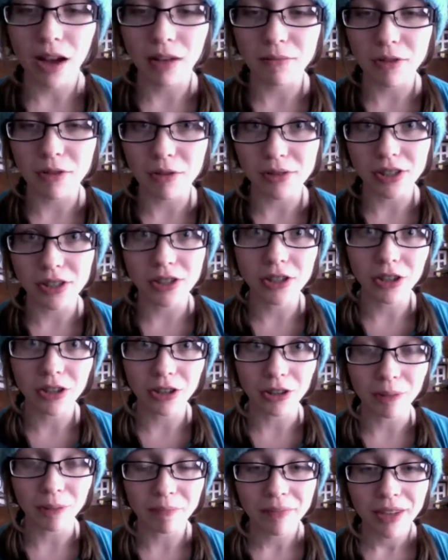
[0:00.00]
There was this
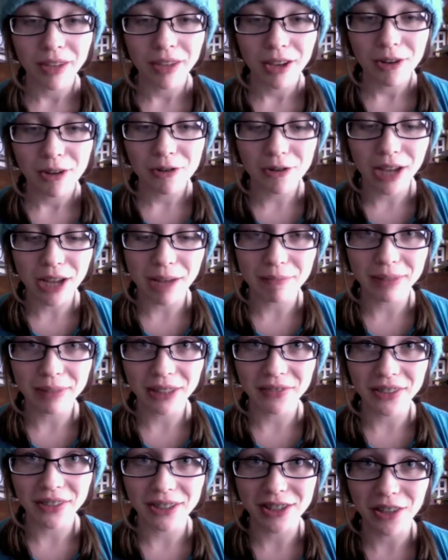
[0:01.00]
girl who kept
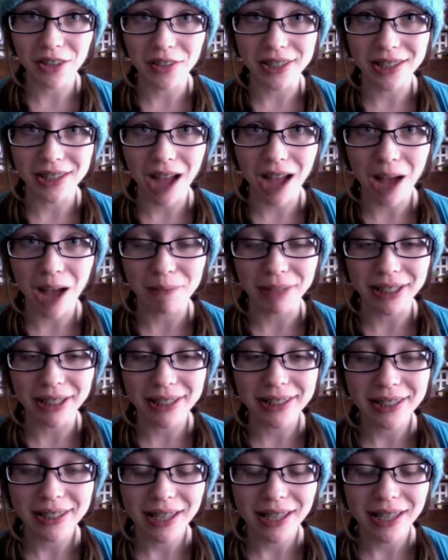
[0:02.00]
leaving us all these comments.